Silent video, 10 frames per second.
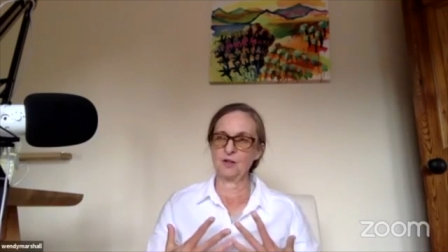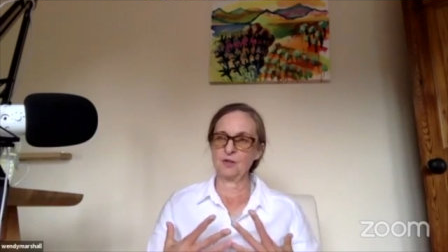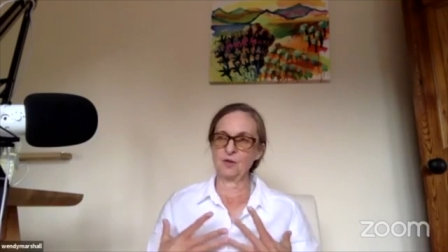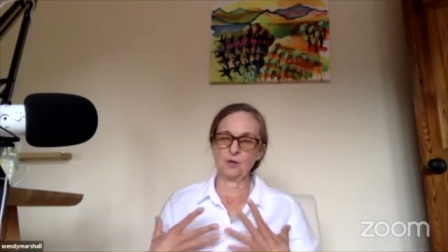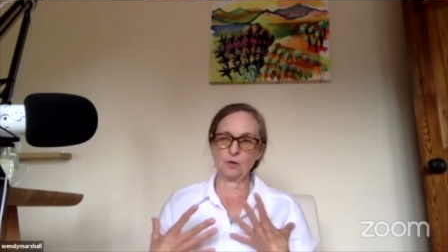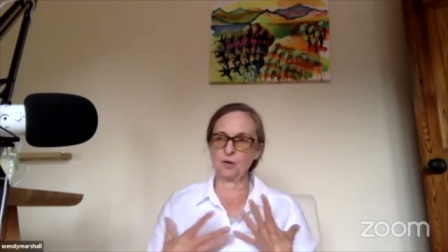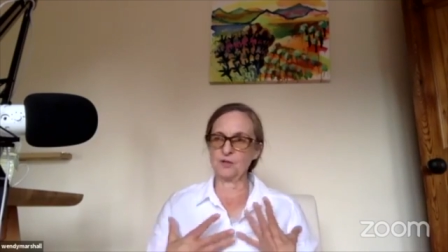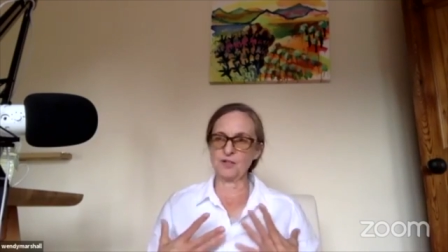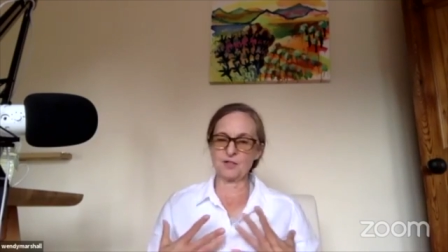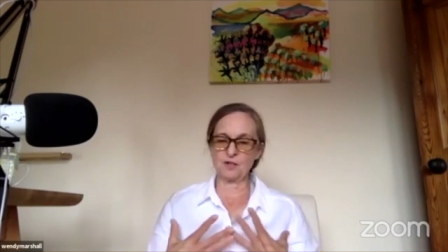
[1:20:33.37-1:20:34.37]
that your
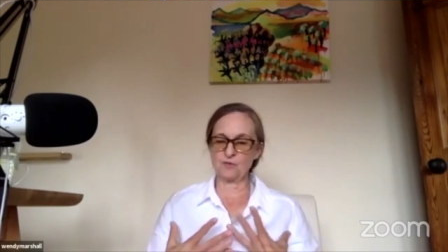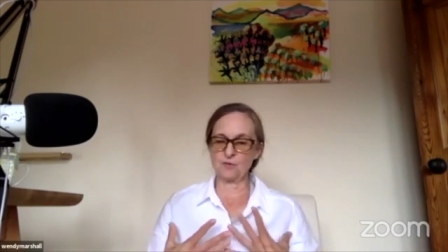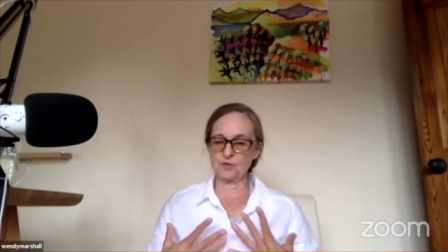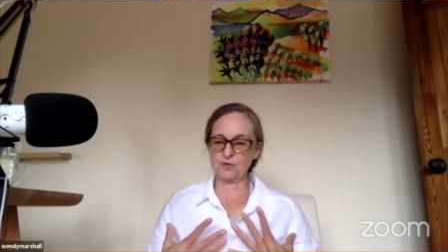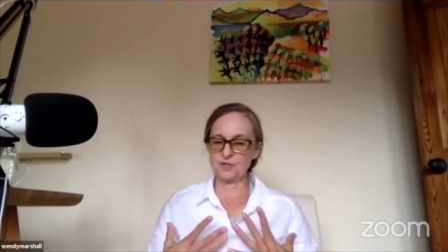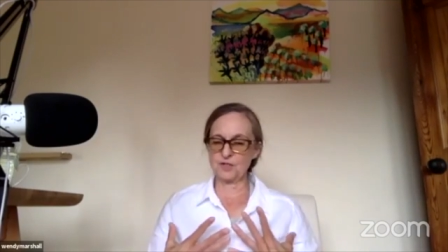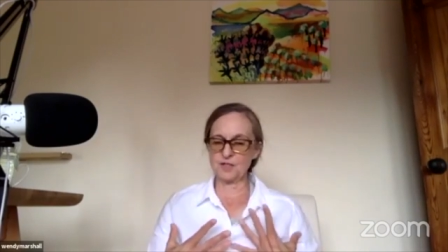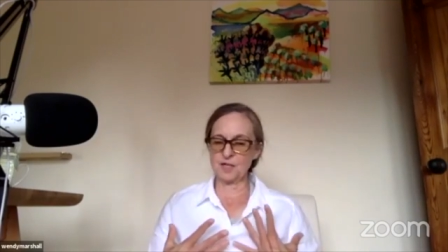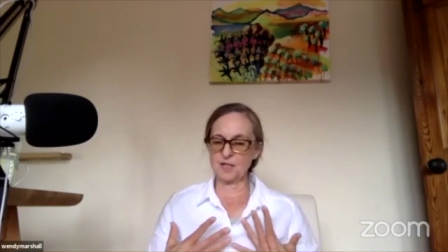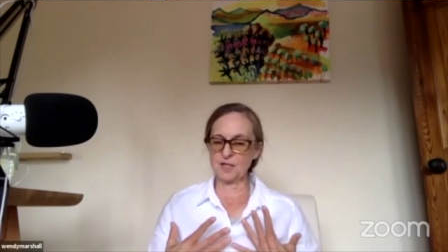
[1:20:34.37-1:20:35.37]
loving self wants to
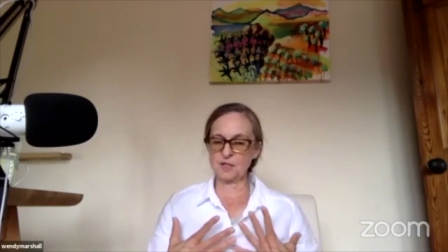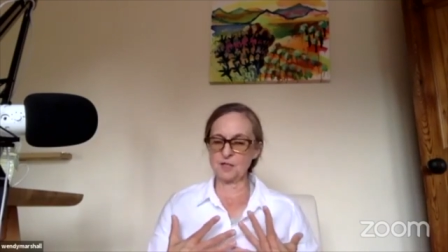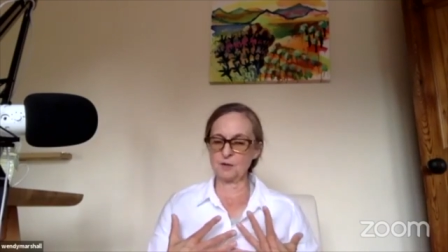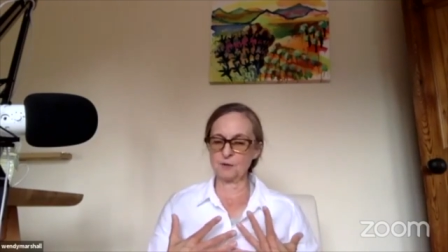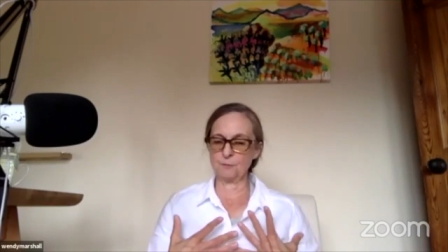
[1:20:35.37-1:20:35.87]
say to you.